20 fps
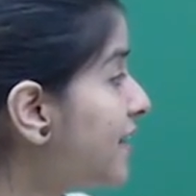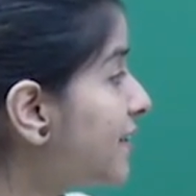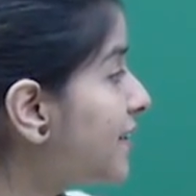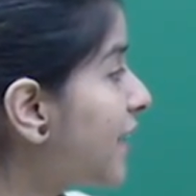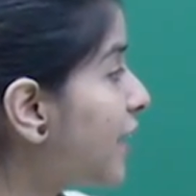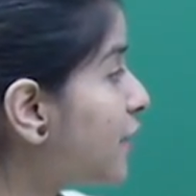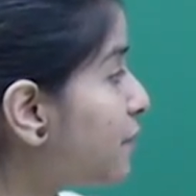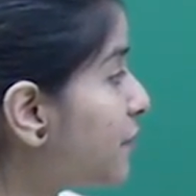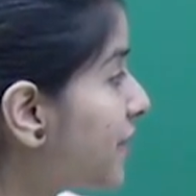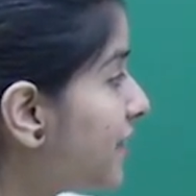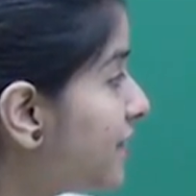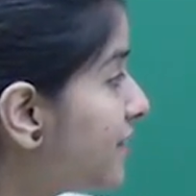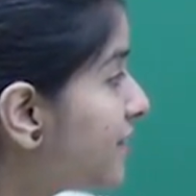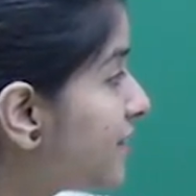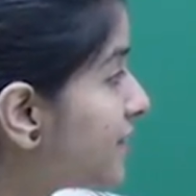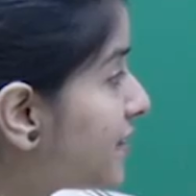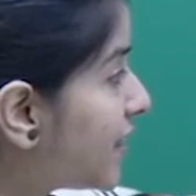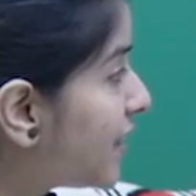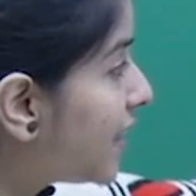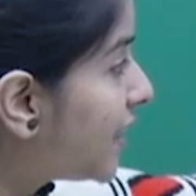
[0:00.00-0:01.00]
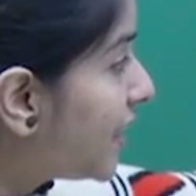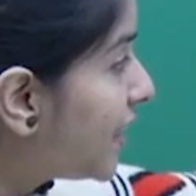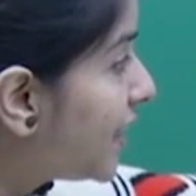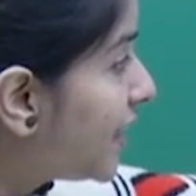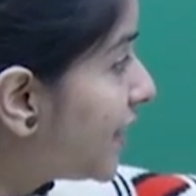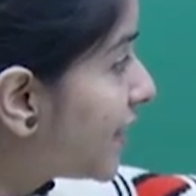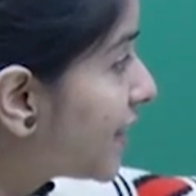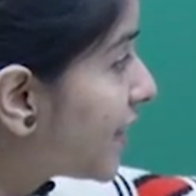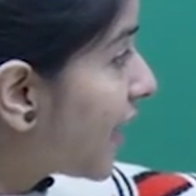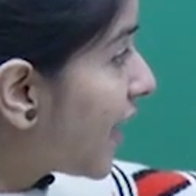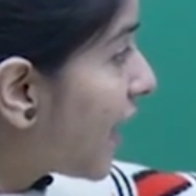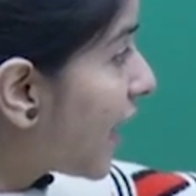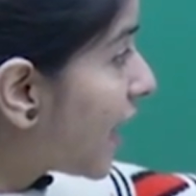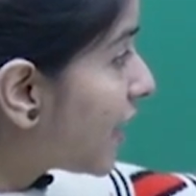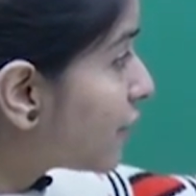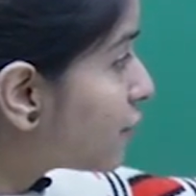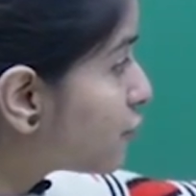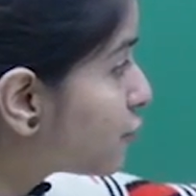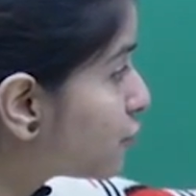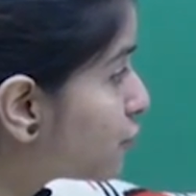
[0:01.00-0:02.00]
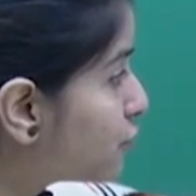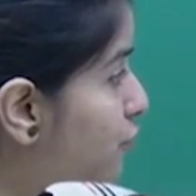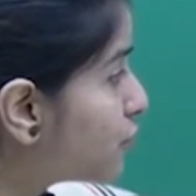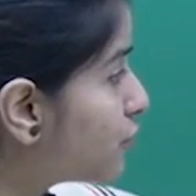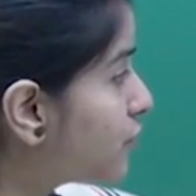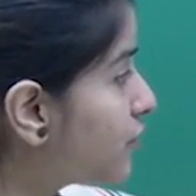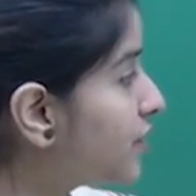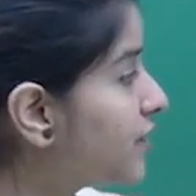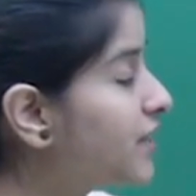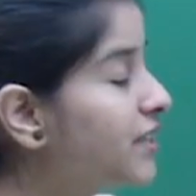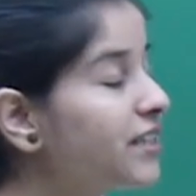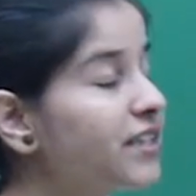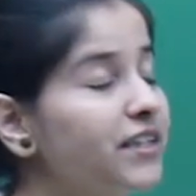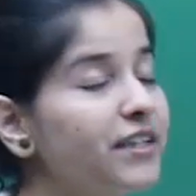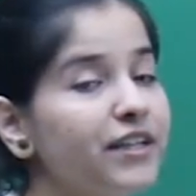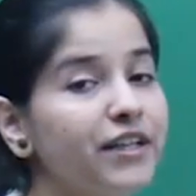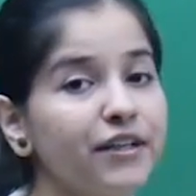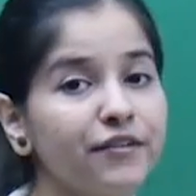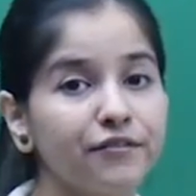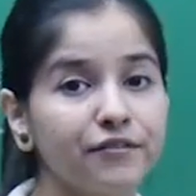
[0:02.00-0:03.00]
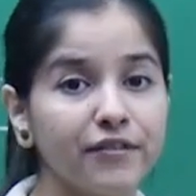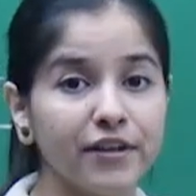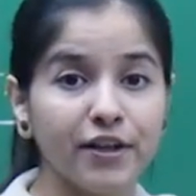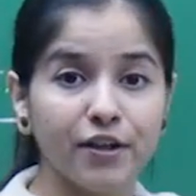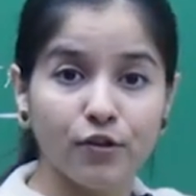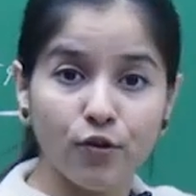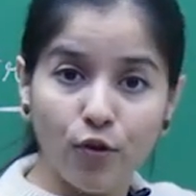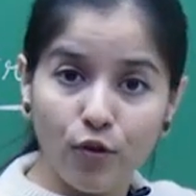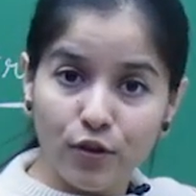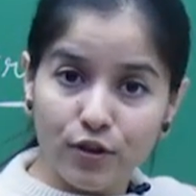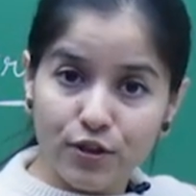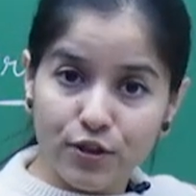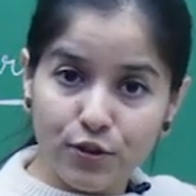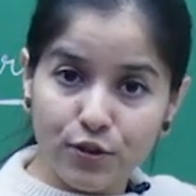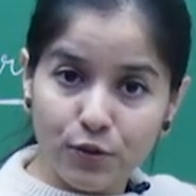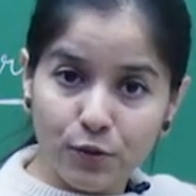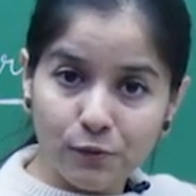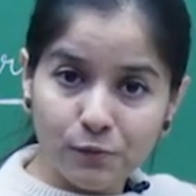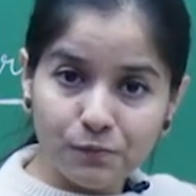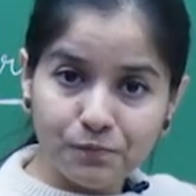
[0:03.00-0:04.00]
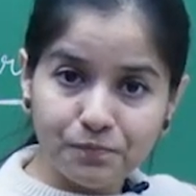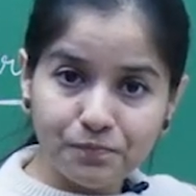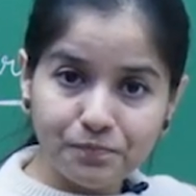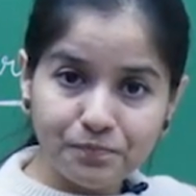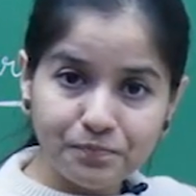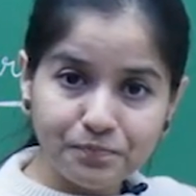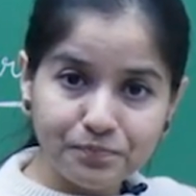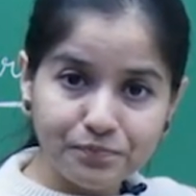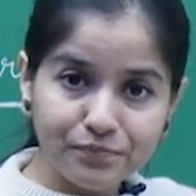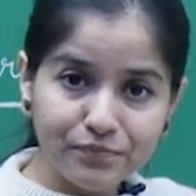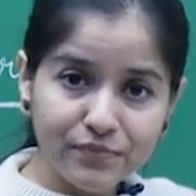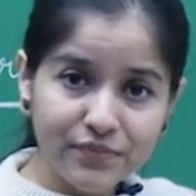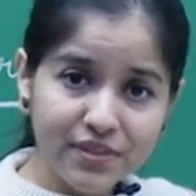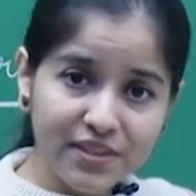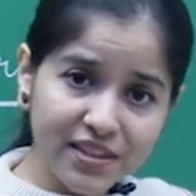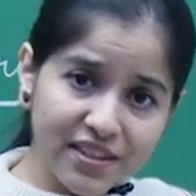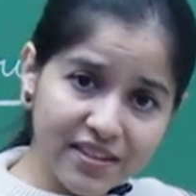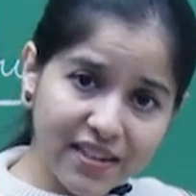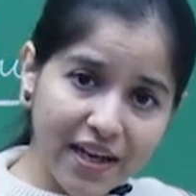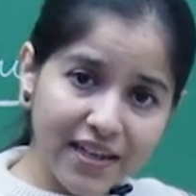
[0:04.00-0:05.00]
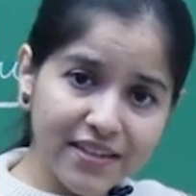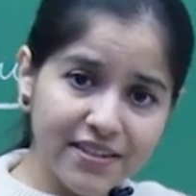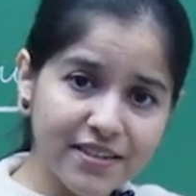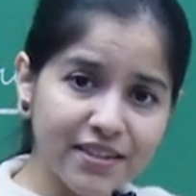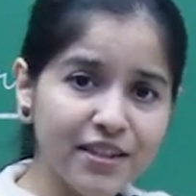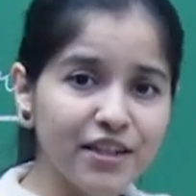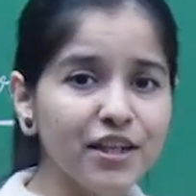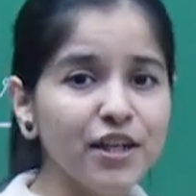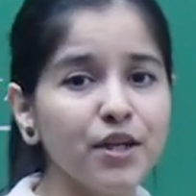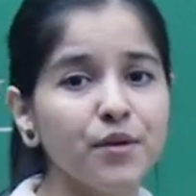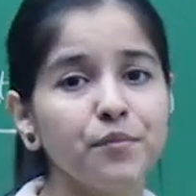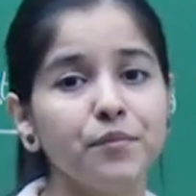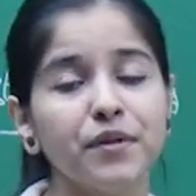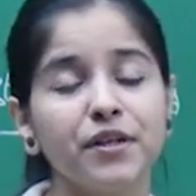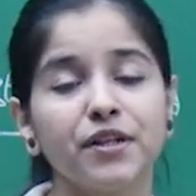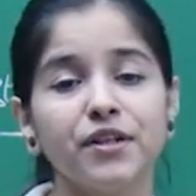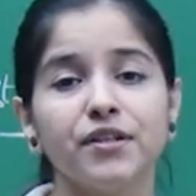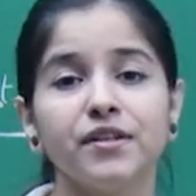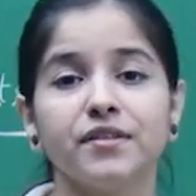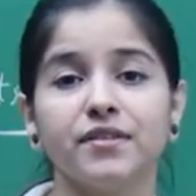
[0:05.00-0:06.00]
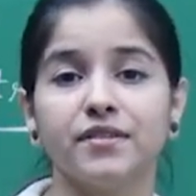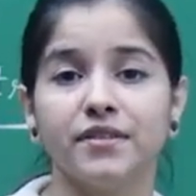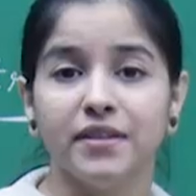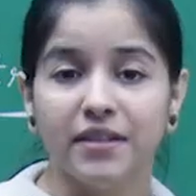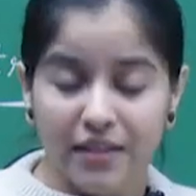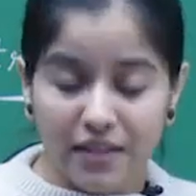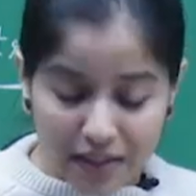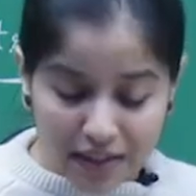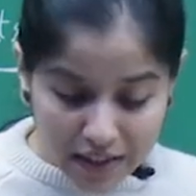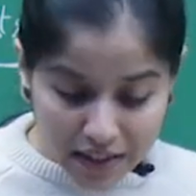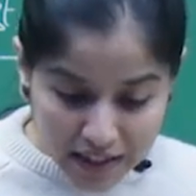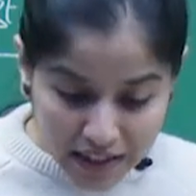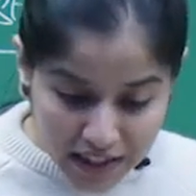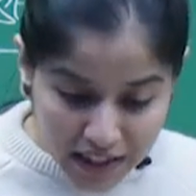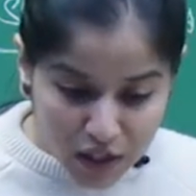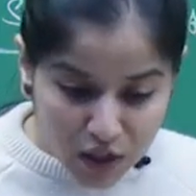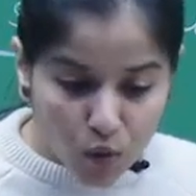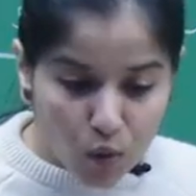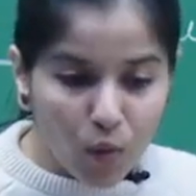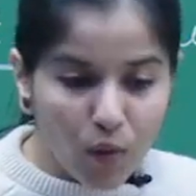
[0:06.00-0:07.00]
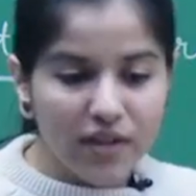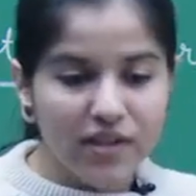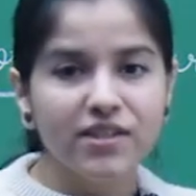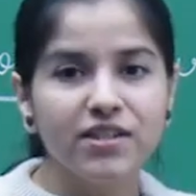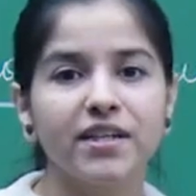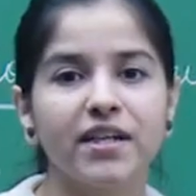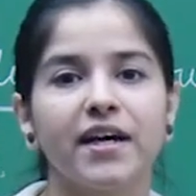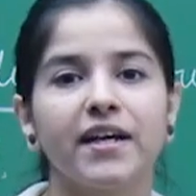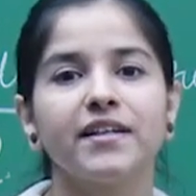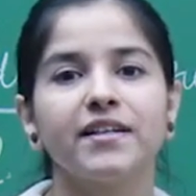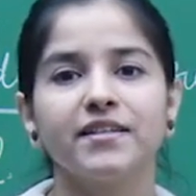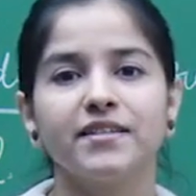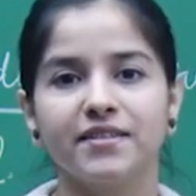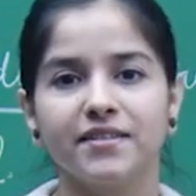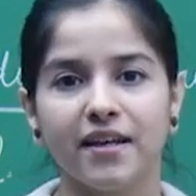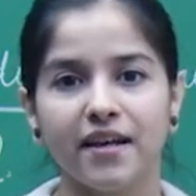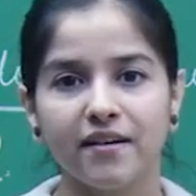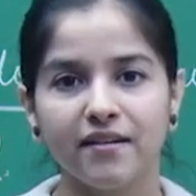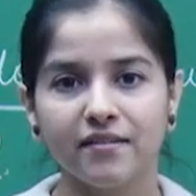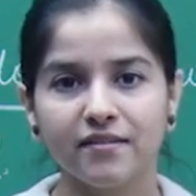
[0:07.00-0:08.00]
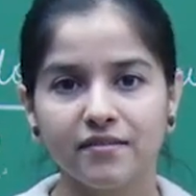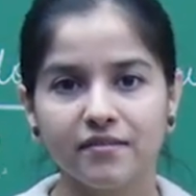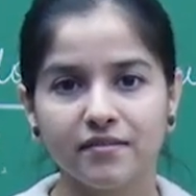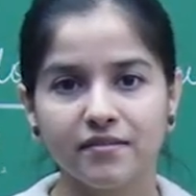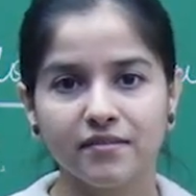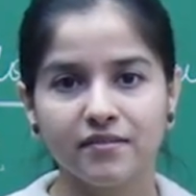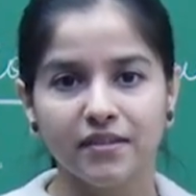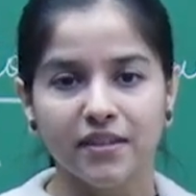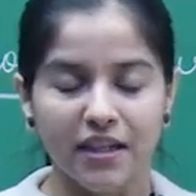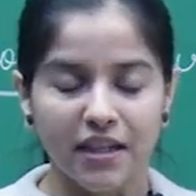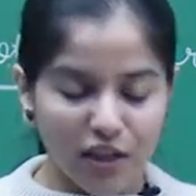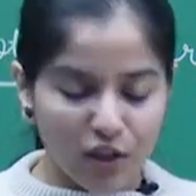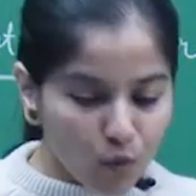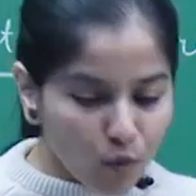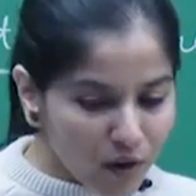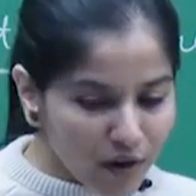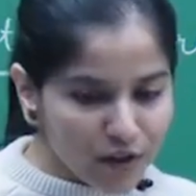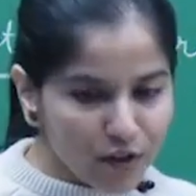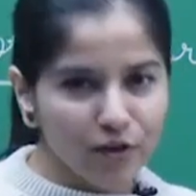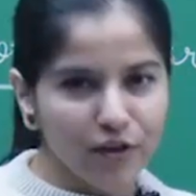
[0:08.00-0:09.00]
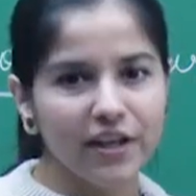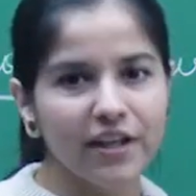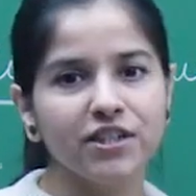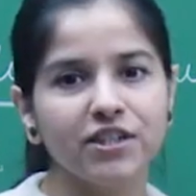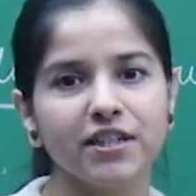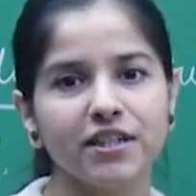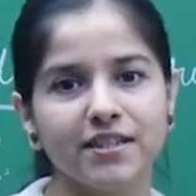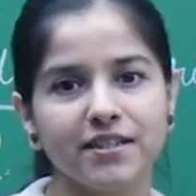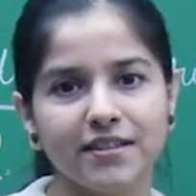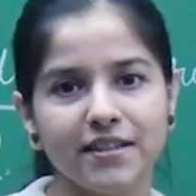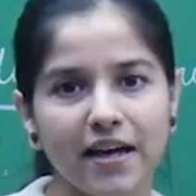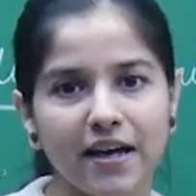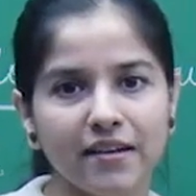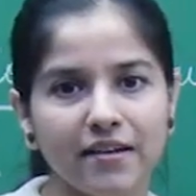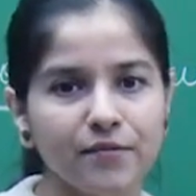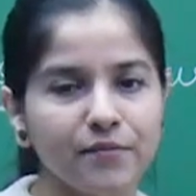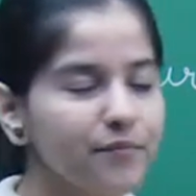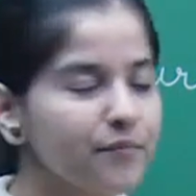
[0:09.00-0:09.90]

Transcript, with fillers: that means 3 it has to give it also right because equal sharing is there, equal donation is there.